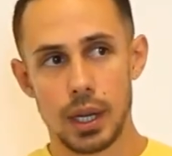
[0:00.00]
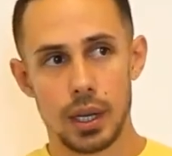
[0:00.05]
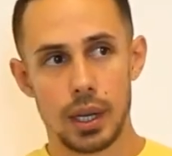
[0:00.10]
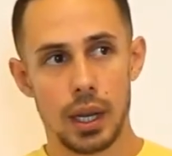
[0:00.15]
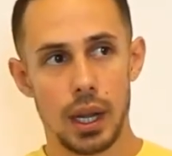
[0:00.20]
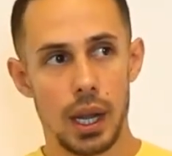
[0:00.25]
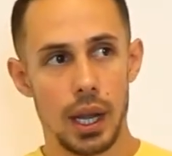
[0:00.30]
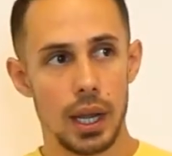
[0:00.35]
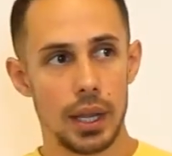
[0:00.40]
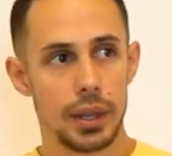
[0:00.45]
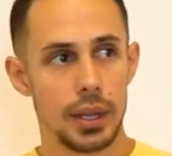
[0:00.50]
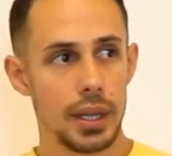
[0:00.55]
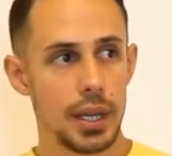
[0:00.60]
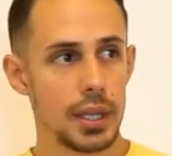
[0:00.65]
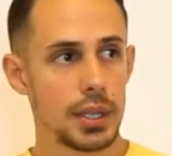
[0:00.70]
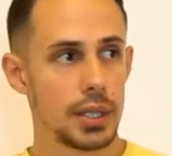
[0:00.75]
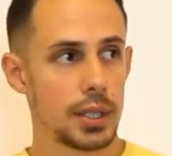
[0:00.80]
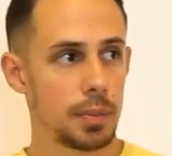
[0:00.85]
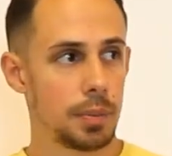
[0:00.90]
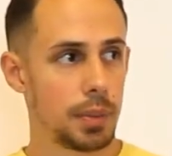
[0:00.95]

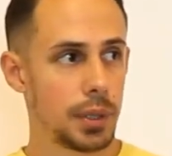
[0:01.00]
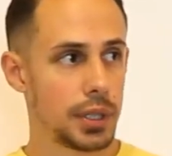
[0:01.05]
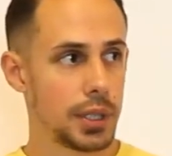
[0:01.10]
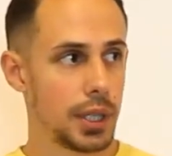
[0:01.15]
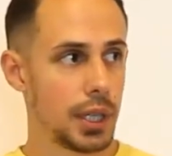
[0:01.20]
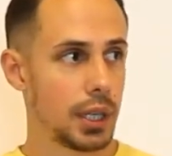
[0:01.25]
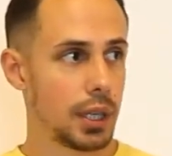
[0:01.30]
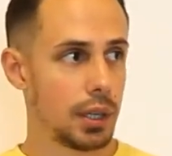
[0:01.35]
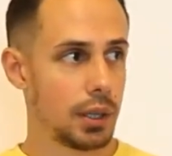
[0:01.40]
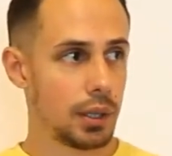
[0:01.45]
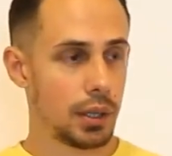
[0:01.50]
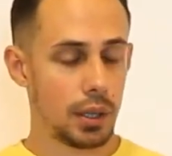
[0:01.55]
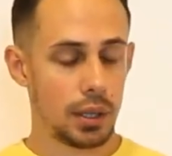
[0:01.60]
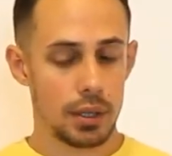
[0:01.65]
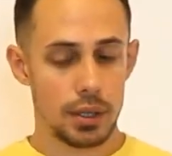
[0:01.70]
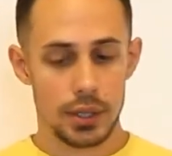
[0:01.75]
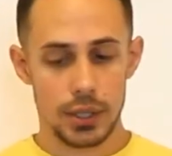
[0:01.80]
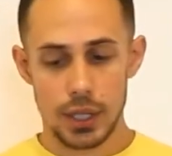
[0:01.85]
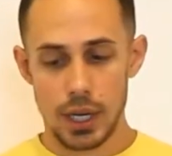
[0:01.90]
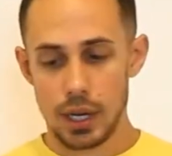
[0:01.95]
This
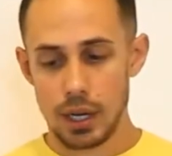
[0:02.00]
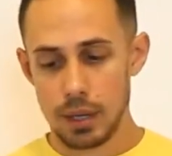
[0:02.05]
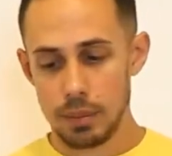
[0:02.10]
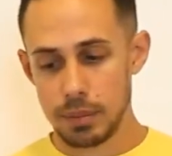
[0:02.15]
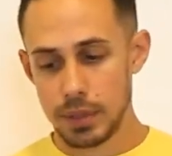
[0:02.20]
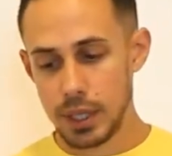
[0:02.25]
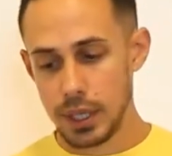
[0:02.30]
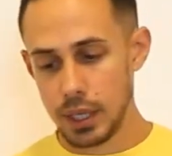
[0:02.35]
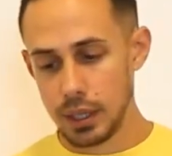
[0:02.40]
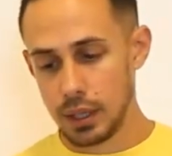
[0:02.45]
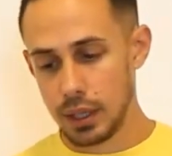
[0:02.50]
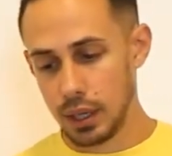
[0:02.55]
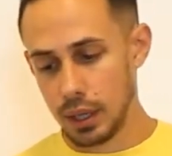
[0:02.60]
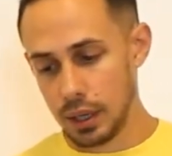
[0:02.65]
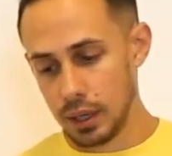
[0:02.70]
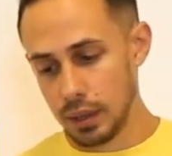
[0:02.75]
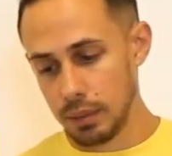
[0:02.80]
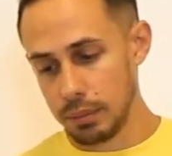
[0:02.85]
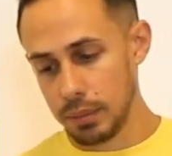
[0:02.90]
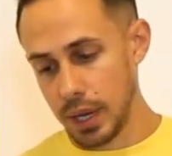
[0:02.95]
particular setup did
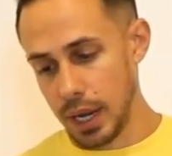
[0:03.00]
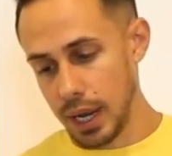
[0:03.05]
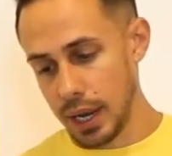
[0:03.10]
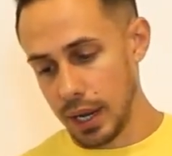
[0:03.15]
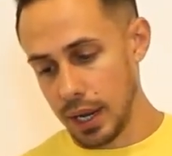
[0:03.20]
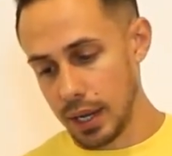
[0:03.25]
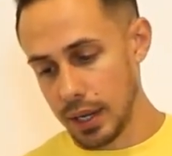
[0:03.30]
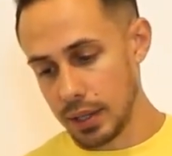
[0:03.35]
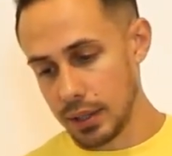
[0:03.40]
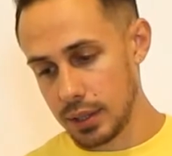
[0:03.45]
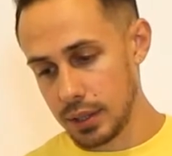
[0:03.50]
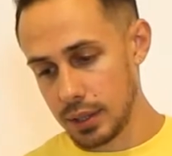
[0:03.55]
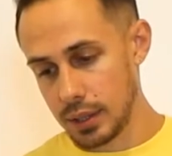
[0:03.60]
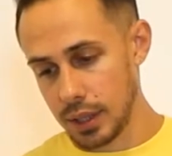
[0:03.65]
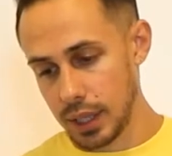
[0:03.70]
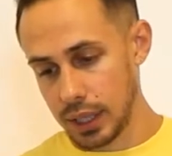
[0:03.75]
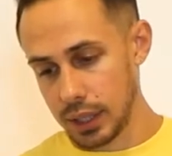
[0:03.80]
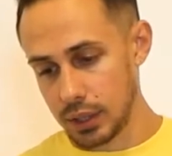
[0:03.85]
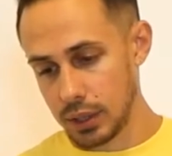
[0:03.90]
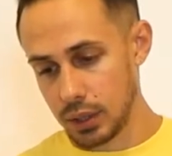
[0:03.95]
come as
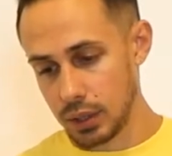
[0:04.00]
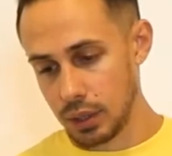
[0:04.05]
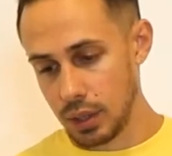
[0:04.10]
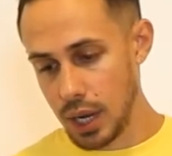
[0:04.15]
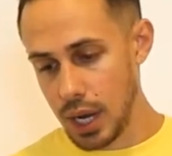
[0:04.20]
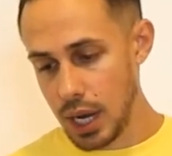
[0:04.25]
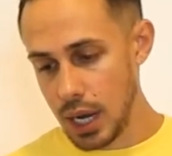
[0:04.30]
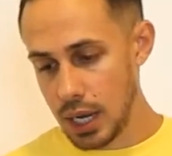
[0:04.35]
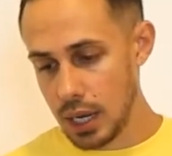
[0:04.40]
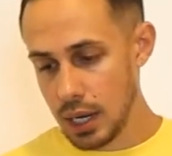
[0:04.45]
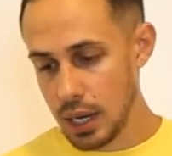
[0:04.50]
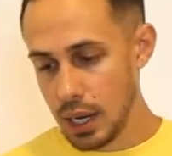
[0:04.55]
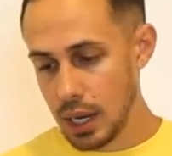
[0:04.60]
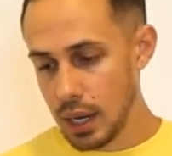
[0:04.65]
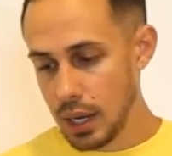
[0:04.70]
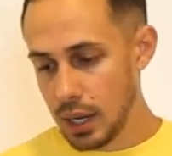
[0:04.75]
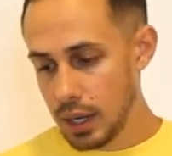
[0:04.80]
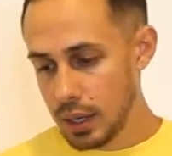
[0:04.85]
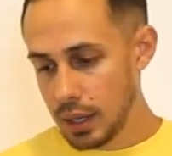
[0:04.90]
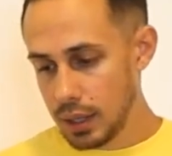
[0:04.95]
like a tray.
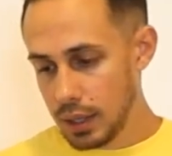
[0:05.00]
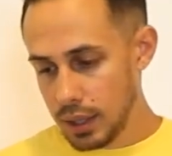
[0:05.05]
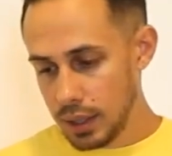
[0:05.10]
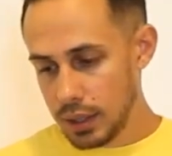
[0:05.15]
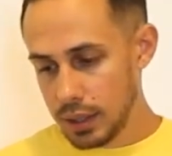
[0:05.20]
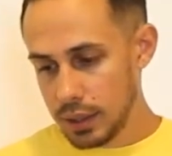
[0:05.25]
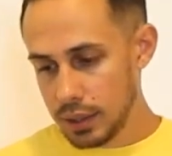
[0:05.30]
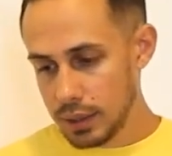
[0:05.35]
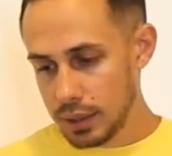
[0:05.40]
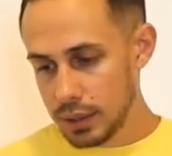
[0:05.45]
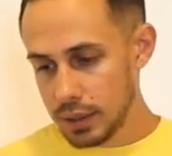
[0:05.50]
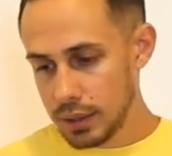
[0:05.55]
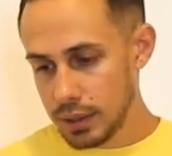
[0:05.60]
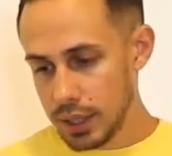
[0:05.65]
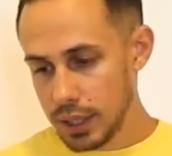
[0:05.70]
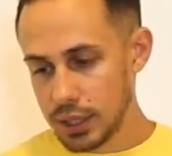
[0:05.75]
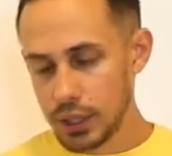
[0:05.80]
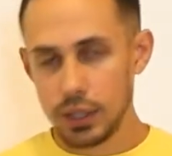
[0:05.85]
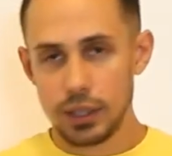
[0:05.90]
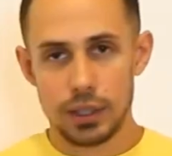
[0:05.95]

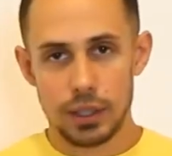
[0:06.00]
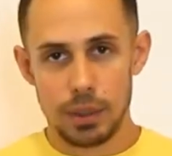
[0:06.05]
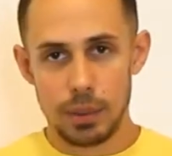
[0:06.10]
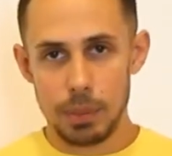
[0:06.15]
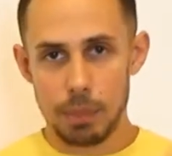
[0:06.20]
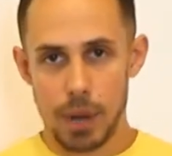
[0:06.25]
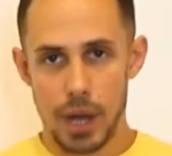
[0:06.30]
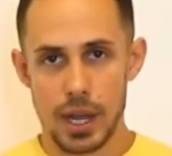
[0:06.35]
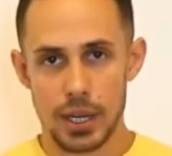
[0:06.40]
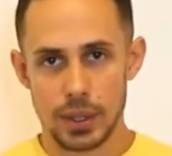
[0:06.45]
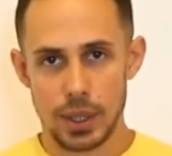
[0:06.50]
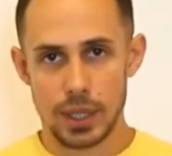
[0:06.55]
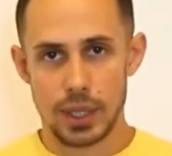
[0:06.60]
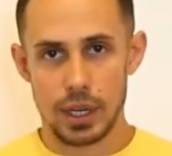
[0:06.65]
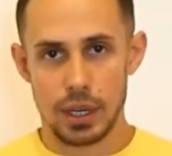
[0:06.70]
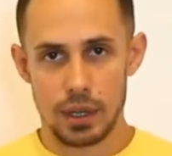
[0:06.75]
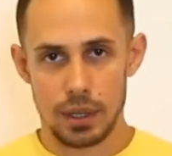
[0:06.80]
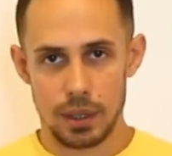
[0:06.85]
Actually, let me pause right there.